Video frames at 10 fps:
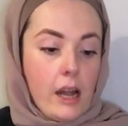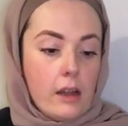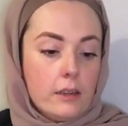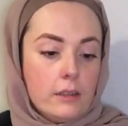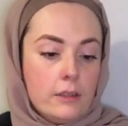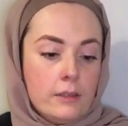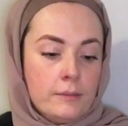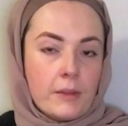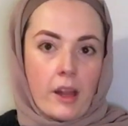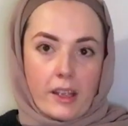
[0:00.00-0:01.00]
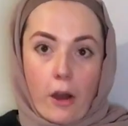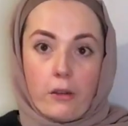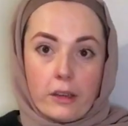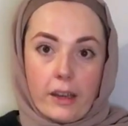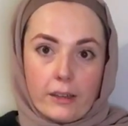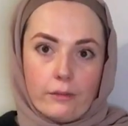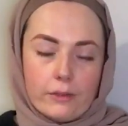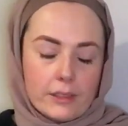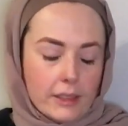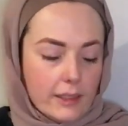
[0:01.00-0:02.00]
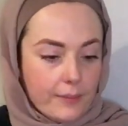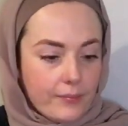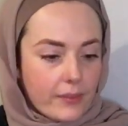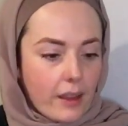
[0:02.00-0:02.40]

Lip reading: Like online, obviously.